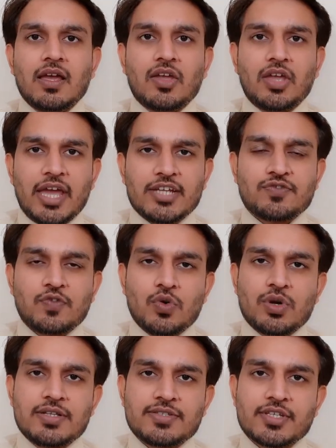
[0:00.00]
Cash flow
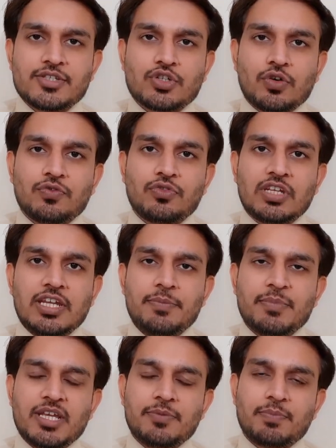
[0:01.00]
consists of three
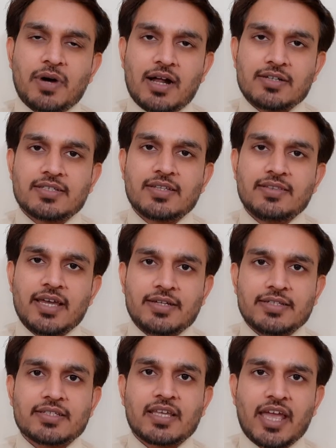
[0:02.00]
main parts, that
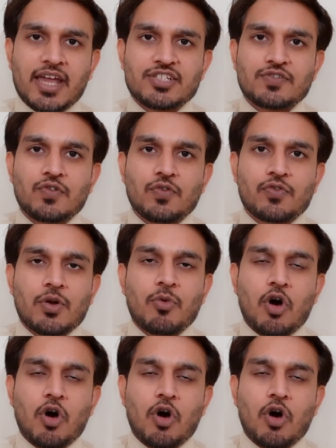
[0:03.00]
is cash flow from